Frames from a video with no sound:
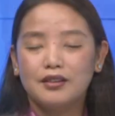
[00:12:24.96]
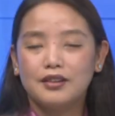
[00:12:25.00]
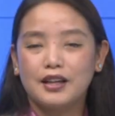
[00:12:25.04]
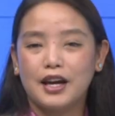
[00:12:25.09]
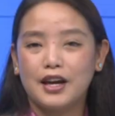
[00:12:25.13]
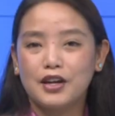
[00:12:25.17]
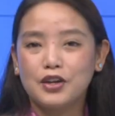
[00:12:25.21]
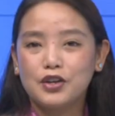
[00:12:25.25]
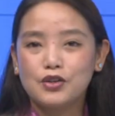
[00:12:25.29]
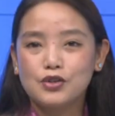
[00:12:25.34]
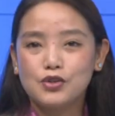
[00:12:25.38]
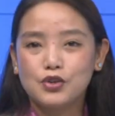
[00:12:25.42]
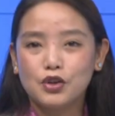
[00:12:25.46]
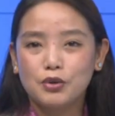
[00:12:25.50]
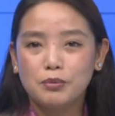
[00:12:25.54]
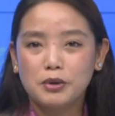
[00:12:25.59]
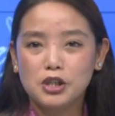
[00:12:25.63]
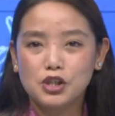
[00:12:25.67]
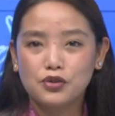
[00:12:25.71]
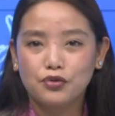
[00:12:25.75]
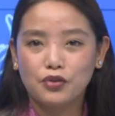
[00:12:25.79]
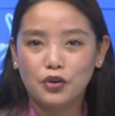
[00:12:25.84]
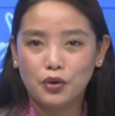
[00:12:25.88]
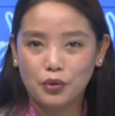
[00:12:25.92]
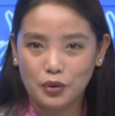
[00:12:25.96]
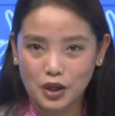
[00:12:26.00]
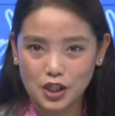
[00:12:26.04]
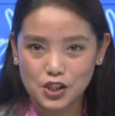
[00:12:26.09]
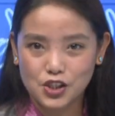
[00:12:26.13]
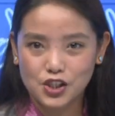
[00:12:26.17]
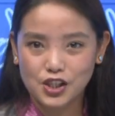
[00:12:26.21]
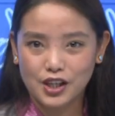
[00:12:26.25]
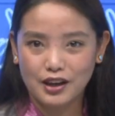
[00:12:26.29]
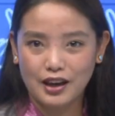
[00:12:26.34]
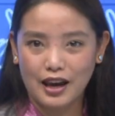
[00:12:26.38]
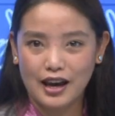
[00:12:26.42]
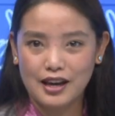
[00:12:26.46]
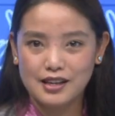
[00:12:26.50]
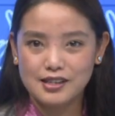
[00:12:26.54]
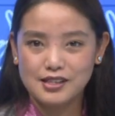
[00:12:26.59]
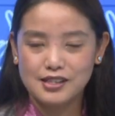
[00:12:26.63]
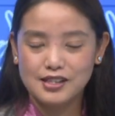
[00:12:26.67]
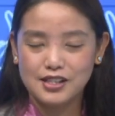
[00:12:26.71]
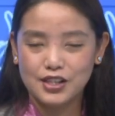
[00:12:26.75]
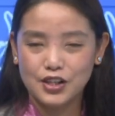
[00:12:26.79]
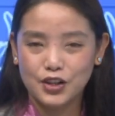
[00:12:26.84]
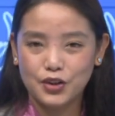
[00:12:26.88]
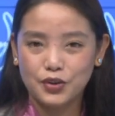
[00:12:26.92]
Thank you so much for watching, and
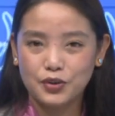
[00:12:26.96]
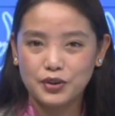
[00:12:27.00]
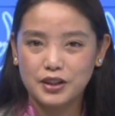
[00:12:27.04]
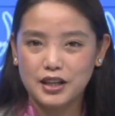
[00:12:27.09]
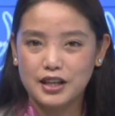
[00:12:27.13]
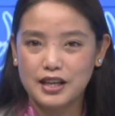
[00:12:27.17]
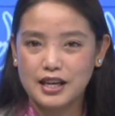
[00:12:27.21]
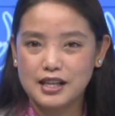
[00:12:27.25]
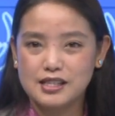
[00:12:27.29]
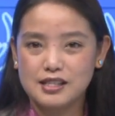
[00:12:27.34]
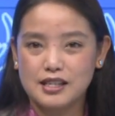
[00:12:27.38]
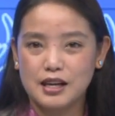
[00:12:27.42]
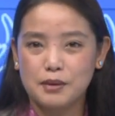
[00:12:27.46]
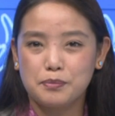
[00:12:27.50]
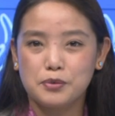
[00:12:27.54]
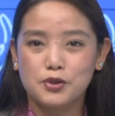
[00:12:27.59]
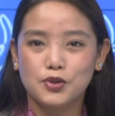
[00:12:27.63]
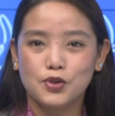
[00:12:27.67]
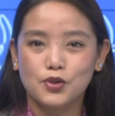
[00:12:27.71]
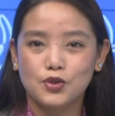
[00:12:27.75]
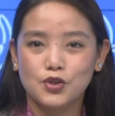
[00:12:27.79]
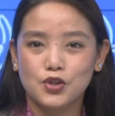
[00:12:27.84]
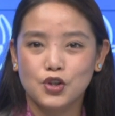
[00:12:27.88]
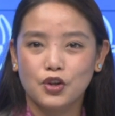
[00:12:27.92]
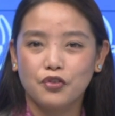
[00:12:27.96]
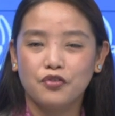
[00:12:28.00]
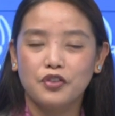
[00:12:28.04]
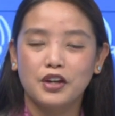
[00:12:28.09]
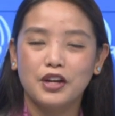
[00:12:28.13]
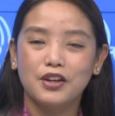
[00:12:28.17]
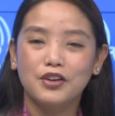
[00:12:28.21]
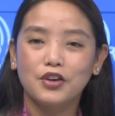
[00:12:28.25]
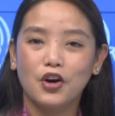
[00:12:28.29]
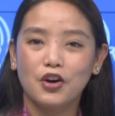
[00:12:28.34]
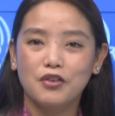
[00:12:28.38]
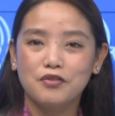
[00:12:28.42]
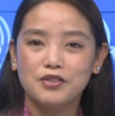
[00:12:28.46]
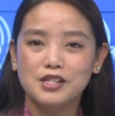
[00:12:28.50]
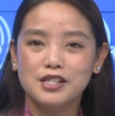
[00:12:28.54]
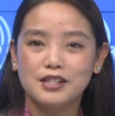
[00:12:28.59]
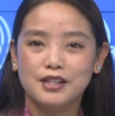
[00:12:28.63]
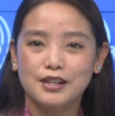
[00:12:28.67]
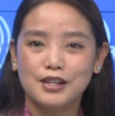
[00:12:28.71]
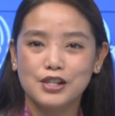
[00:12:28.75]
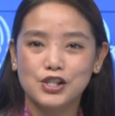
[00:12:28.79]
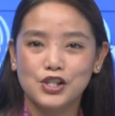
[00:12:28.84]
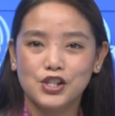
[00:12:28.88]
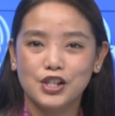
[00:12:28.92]
see you in the next episode of In
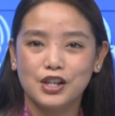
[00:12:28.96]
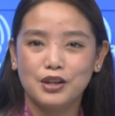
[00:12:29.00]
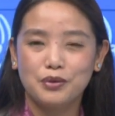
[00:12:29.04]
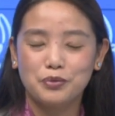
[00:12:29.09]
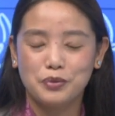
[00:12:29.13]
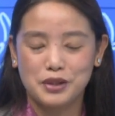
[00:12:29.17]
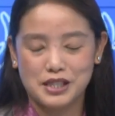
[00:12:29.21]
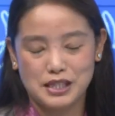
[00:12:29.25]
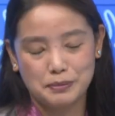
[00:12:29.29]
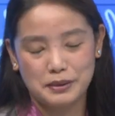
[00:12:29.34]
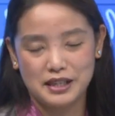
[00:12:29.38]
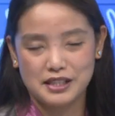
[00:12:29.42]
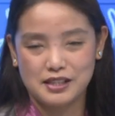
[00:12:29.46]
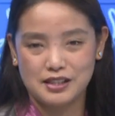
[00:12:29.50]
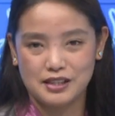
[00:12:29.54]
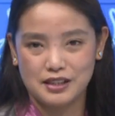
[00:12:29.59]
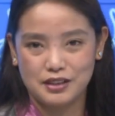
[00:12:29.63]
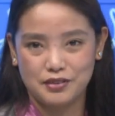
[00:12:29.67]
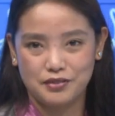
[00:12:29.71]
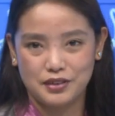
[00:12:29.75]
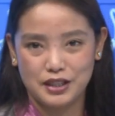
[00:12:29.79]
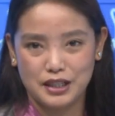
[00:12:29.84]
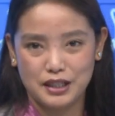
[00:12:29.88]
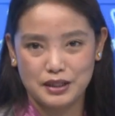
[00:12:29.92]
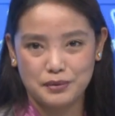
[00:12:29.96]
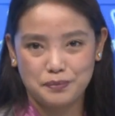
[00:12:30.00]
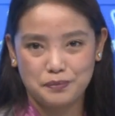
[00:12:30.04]
Conversation with Tibet TV.